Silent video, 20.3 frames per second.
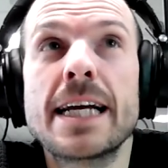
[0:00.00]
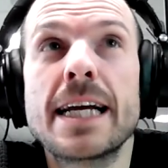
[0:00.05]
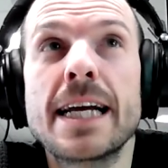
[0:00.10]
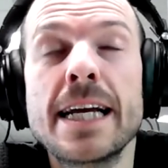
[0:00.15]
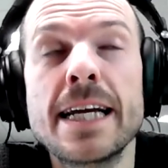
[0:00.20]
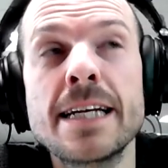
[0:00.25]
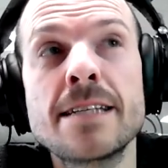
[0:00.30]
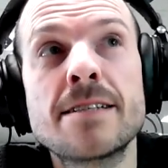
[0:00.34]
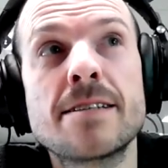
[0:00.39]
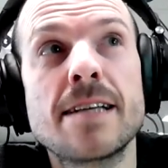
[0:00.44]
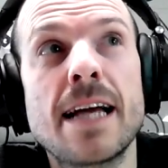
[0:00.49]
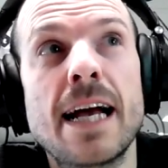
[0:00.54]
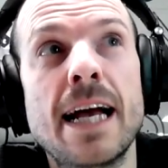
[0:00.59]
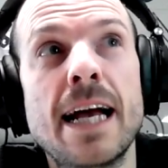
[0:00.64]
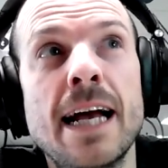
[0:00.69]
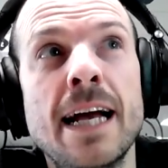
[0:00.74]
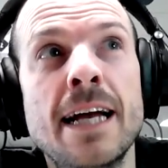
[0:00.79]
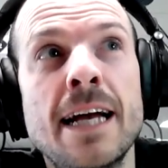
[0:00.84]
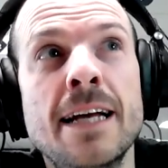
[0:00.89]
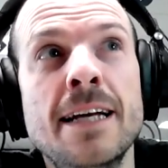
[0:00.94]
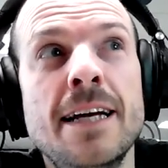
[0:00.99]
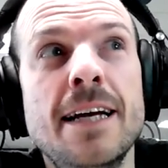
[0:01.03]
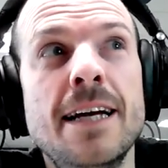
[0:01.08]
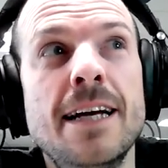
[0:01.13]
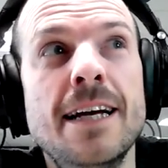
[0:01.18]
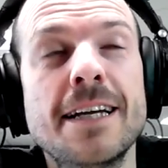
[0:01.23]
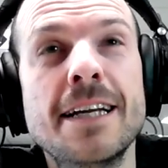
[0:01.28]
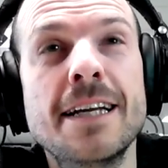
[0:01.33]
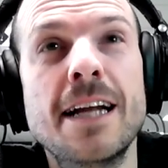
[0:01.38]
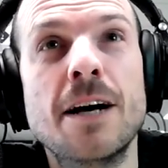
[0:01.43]
It is, uh,
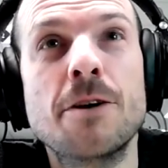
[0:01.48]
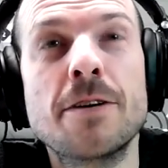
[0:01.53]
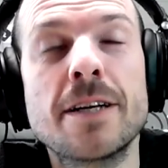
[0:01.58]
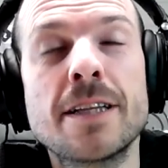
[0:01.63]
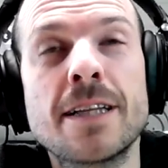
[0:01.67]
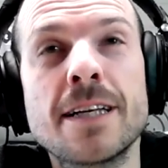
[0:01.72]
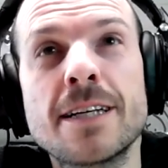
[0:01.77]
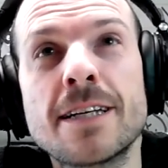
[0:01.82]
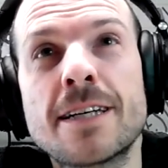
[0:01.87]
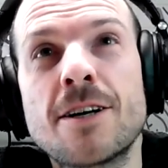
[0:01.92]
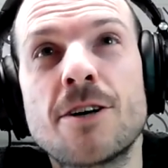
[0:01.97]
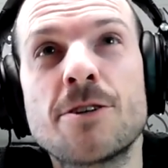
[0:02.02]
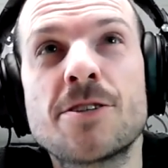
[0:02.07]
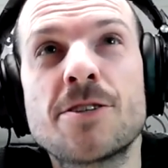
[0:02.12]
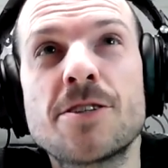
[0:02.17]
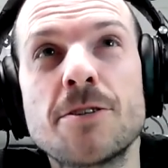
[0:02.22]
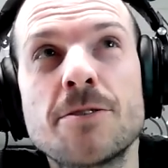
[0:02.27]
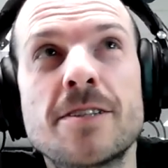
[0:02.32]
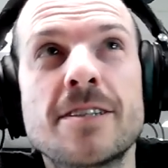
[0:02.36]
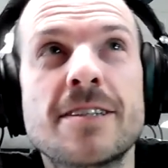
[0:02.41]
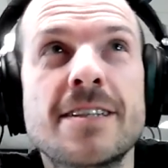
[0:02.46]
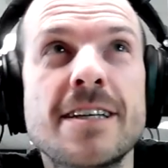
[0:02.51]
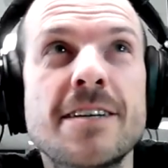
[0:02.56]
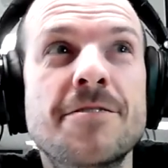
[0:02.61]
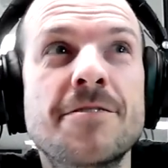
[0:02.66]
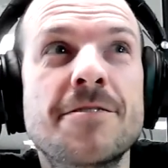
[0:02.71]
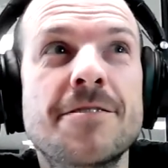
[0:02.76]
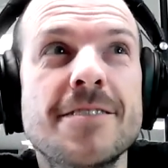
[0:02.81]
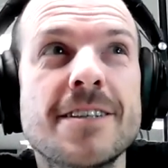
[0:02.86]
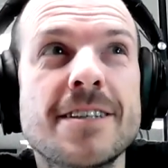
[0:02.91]
you know, the consultative
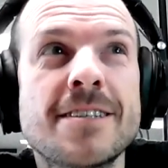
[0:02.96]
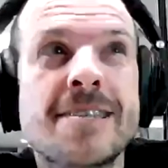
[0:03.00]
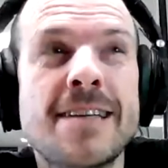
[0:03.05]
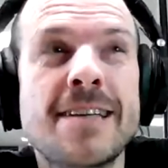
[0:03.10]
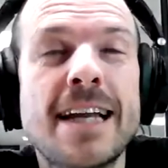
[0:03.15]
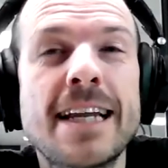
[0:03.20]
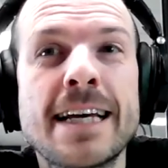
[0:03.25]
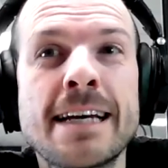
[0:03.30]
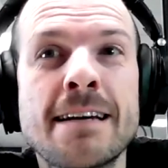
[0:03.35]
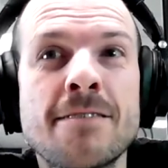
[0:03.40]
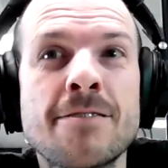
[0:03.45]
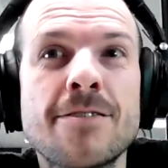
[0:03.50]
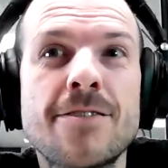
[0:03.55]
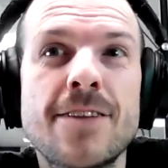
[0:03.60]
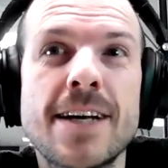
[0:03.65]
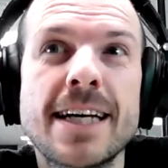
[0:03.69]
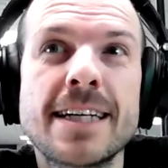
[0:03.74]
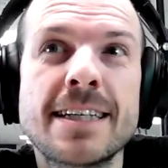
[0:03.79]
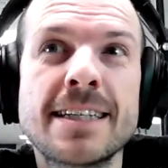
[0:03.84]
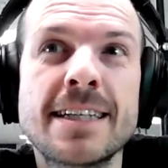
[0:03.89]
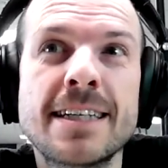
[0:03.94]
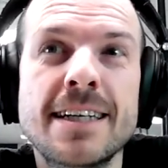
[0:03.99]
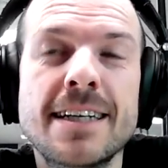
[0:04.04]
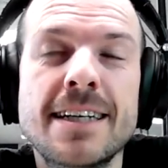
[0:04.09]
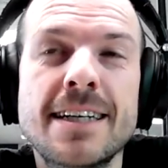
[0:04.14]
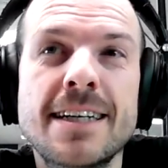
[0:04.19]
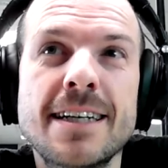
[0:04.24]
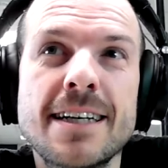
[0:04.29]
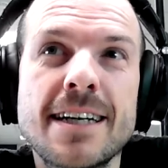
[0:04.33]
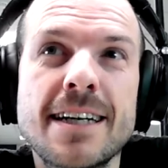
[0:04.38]
selling thing,
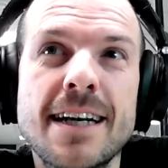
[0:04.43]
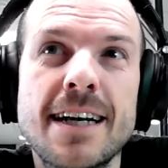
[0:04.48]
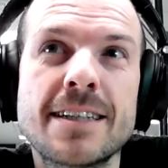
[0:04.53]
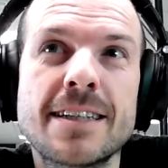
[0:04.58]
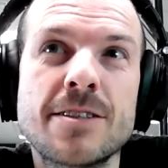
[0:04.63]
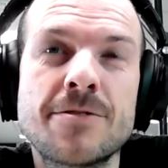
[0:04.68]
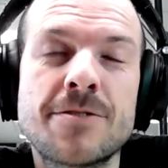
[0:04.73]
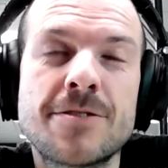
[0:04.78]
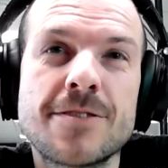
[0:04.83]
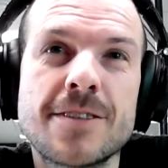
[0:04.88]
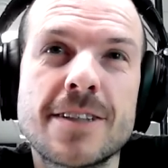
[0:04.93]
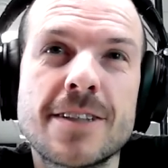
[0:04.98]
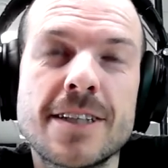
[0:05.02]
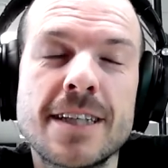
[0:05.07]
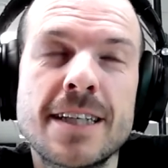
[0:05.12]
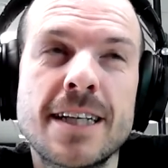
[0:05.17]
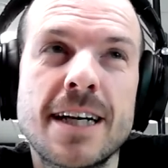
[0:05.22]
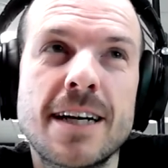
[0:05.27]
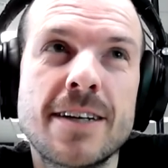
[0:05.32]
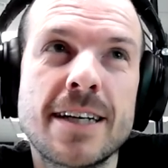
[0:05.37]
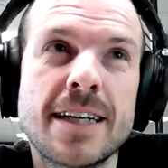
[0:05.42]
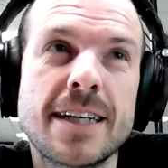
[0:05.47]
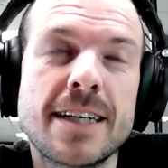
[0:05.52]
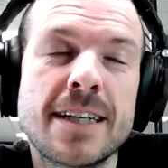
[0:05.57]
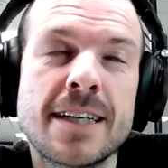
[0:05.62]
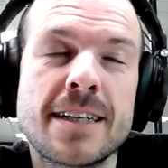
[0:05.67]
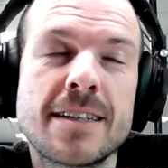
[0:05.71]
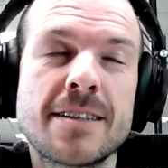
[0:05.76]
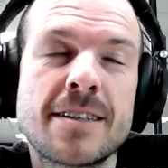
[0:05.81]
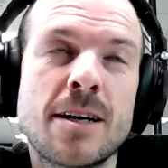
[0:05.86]
kind of, you know, it,
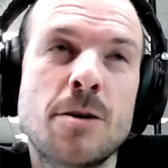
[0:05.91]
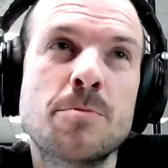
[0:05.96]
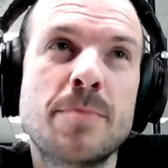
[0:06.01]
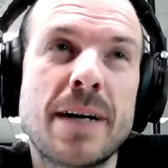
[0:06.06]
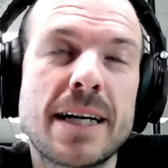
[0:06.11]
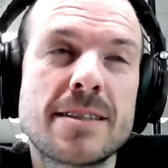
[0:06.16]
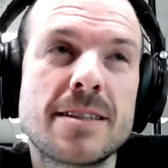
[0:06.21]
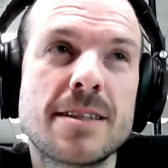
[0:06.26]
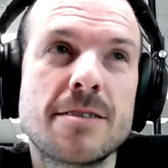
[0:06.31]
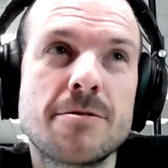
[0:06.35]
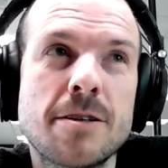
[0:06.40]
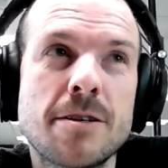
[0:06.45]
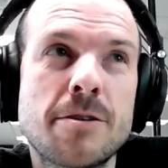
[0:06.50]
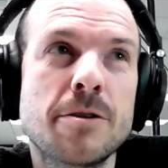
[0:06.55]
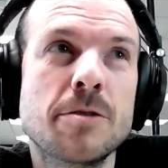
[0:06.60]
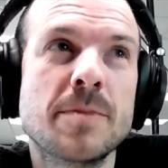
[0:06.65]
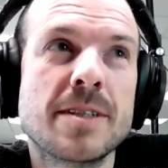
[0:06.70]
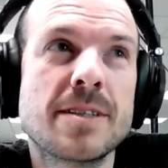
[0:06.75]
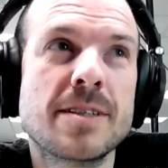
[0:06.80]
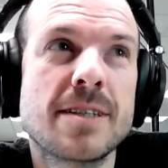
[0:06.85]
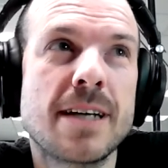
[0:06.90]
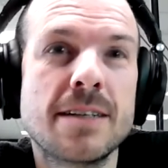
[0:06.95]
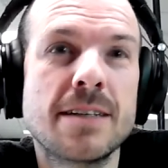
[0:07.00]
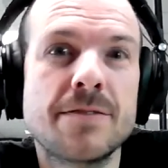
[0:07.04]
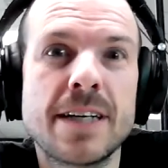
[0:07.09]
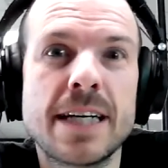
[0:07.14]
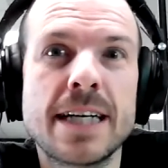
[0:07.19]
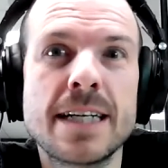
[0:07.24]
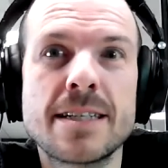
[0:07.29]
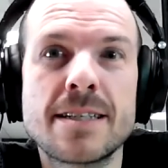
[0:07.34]
it, going back to the recruitment side of
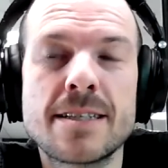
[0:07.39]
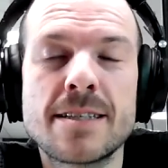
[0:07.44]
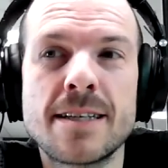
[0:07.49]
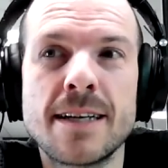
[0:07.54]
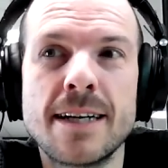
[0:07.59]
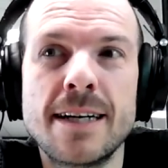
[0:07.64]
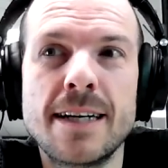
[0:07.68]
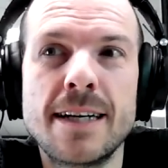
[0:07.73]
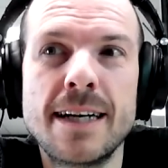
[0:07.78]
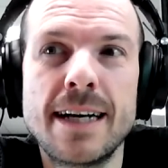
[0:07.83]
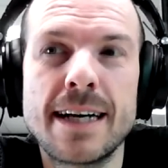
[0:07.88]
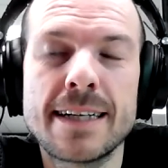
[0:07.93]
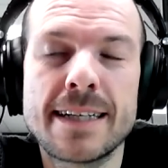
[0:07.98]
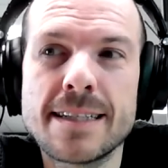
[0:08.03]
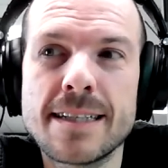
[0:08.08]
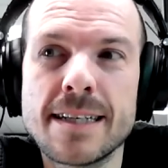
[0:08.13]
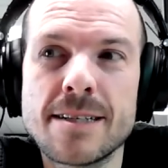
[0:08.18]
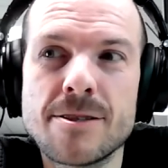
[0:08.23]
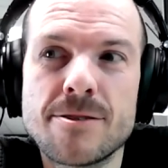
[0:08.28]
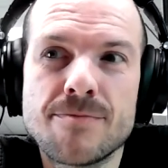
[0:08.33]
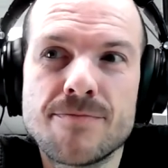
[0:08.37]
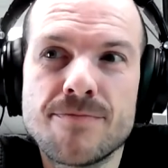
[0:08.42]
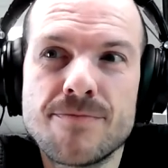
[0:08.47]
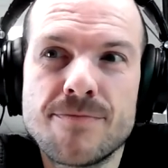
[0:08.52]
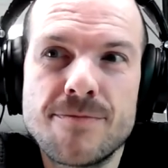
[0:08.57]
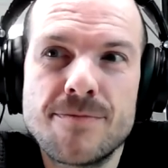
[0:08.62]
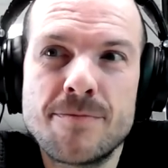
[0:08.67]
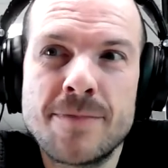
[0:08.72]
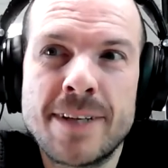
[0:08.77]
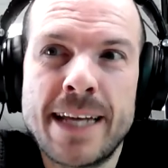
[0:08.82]
it, it's, I guess it's
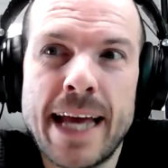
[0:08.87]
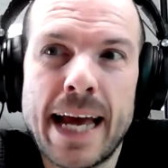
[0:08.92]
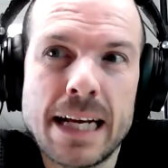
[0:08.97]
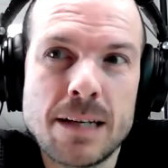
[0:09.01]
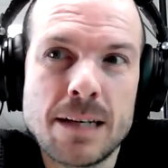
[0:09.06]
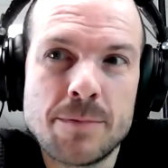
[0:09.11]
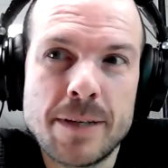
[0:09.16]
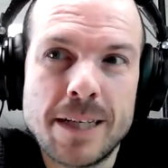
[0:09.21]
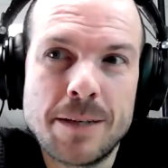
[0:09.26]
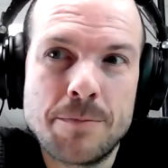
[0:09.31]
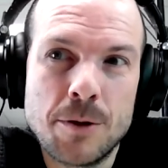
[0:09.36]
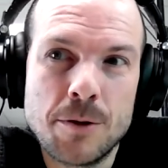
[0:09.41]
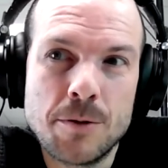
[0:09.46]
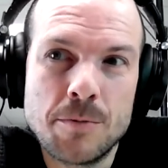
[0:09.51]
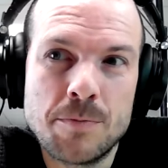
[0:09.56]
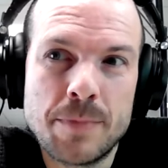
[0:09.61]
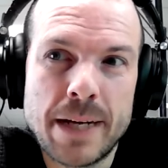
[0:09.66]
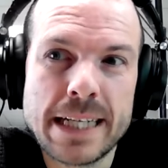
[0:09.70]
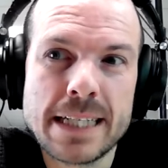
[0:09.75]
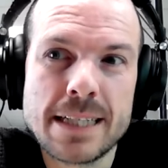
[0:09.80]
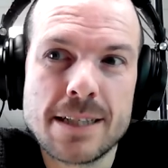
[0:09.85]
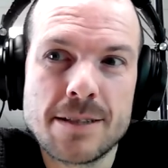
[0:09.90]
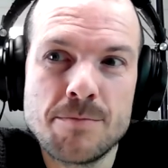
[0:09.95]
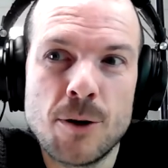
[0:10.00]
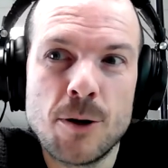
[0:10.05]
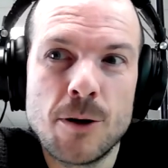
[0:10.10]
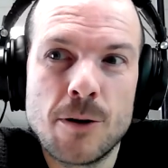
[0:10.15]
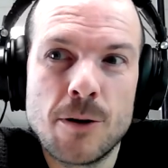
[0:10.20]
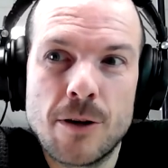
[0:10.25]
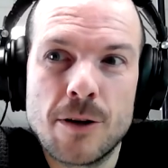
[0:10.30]
getting people based
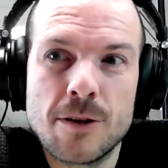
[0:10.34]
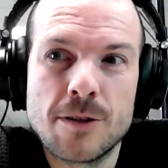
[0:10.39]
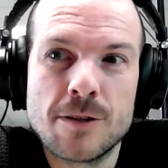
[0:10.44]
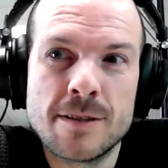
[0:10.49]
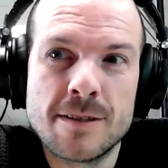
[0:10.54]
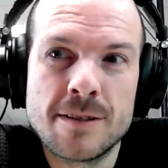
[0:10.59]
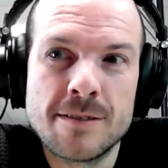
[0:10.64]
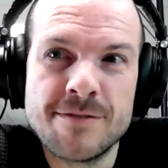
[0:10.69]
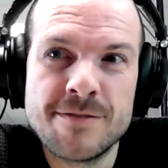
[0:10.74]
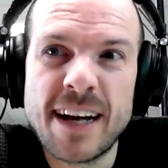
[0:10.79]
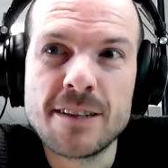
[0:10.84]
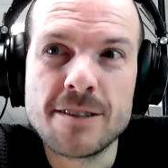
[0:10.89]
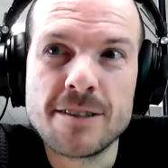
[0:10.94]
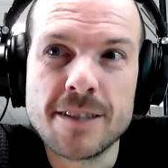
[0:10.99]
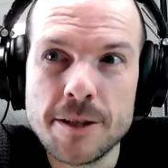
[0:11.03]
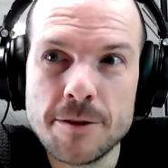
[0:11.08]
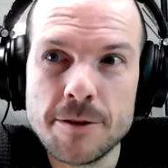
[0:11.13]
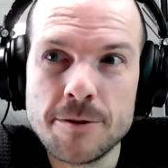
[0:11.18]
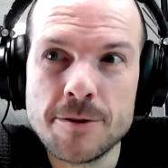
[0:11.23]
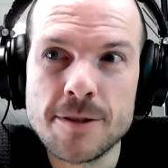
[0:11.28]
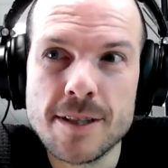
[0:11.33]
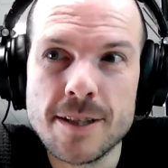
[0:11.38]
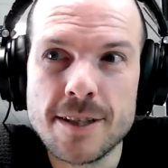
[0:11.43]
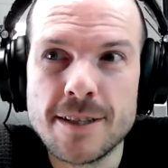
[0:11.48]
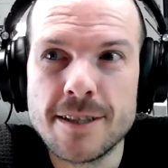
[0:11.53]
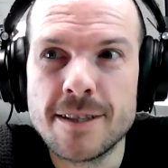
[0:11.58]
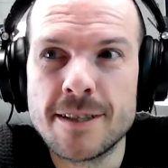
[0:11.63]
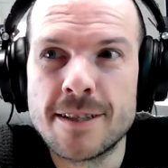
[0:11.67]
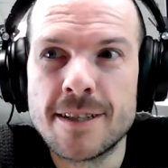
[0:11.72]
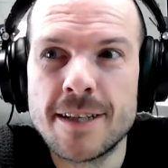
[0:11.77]
more on values
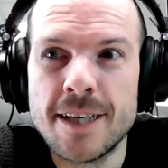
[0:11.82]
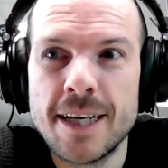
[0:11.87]
and,